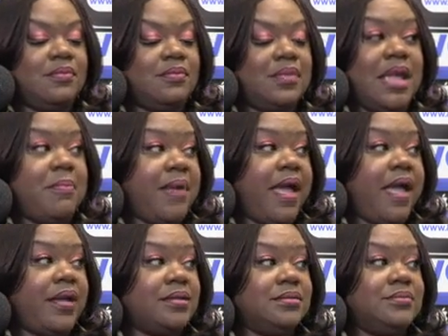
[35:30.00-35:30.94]
They're
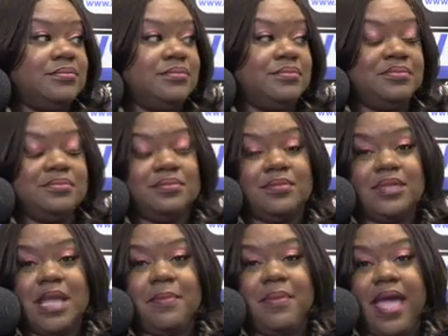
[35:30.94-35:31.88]
back.
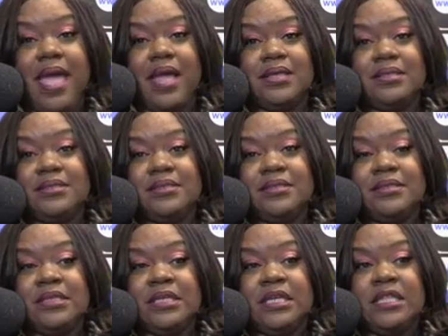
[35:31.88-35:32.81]
They're back.
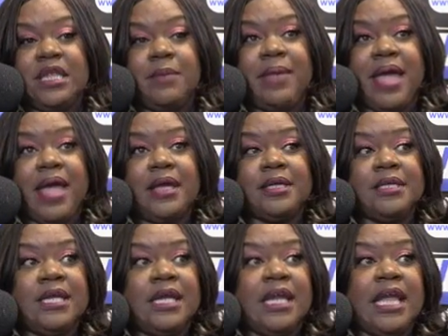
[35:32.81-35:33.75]
They're back.
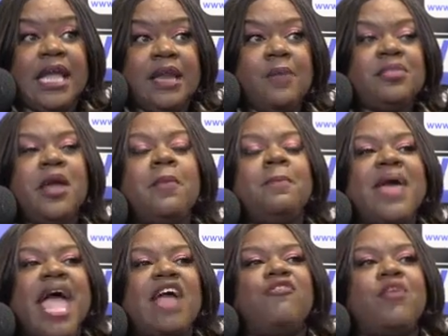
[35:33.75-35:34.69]
And they're
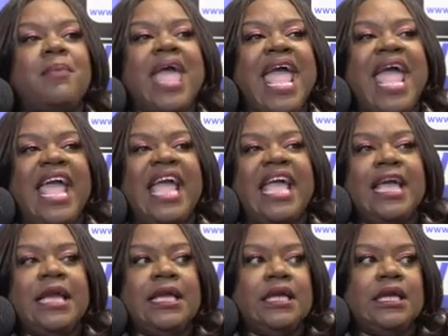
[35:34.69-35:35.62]
back from
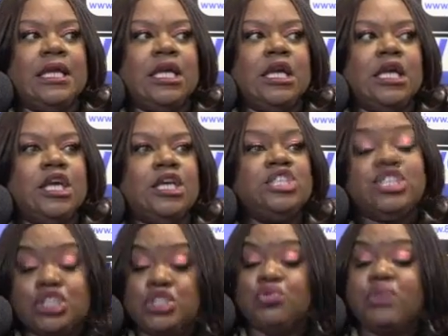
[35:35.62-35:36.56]
a
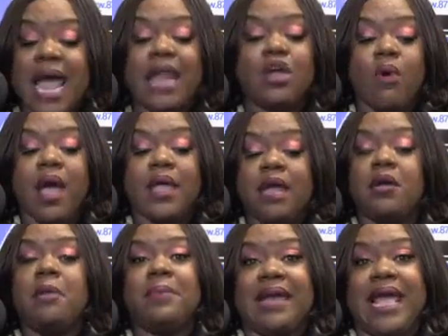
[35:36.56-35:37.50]
just you got to go out here
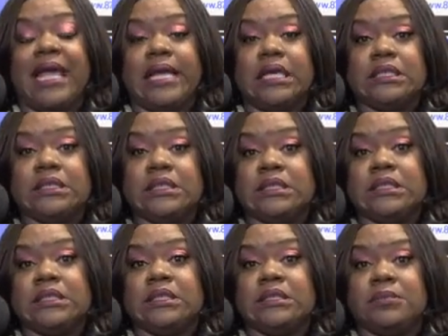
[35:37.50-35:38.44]
and play
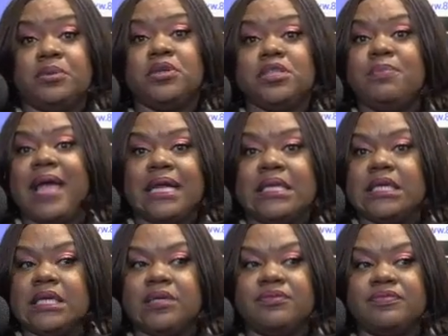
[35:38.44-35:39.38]

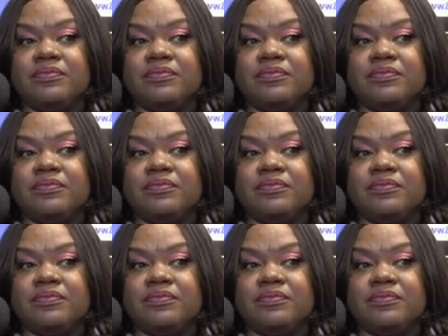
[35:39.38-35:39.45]
perspective.